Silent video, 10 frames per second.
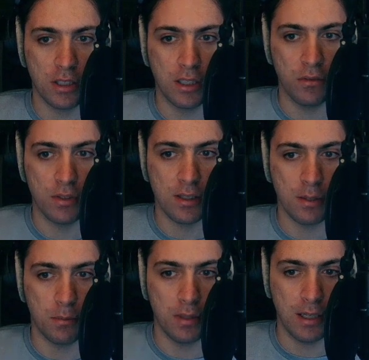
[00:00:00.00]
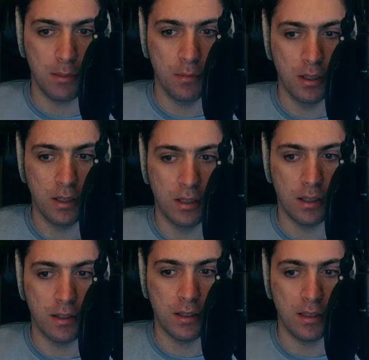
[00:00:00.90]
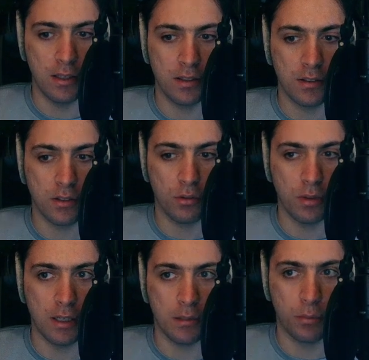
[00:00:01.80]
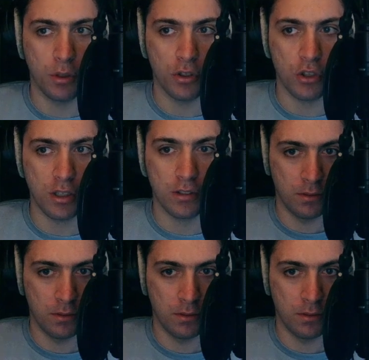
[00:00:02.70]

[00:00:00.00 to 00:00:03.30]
Give it some name and then hit create project.